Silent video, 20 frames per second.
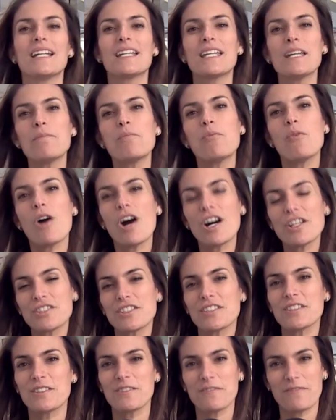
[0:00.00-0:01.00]
Keep
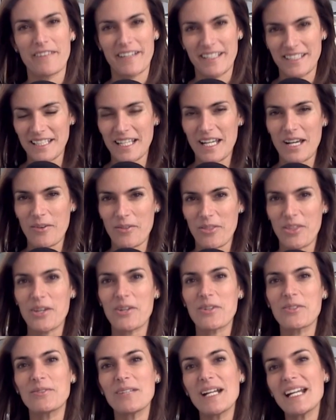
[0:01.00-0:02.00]
watching to find out the
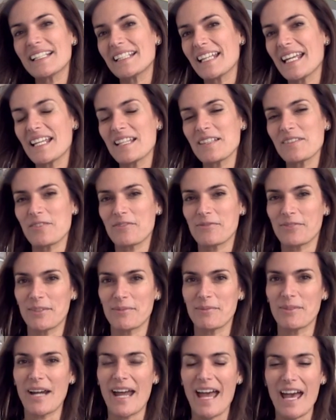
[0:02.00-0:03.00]
correct answer
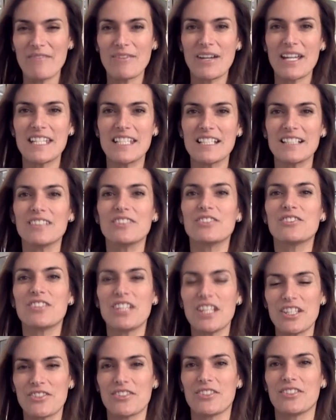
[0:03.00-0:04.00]
from our ABA English
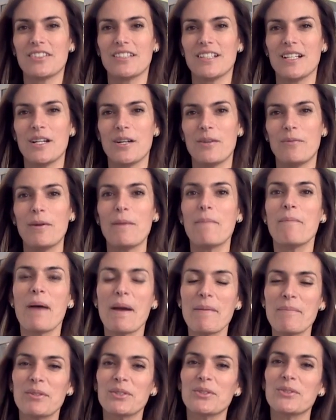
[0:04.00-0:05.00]
teacher.
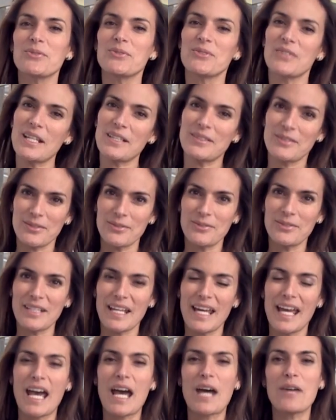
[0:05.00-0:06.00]
Remember to stay tuned
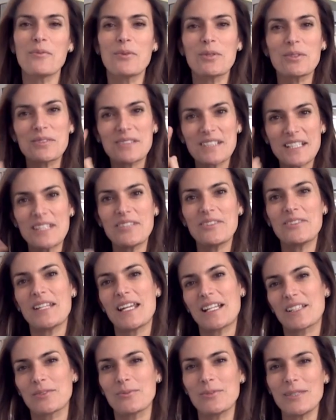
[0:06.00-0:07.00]
and we'll see you
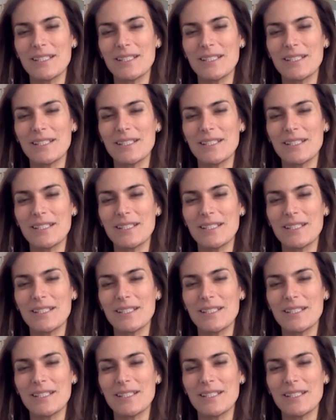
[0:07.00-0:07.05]
next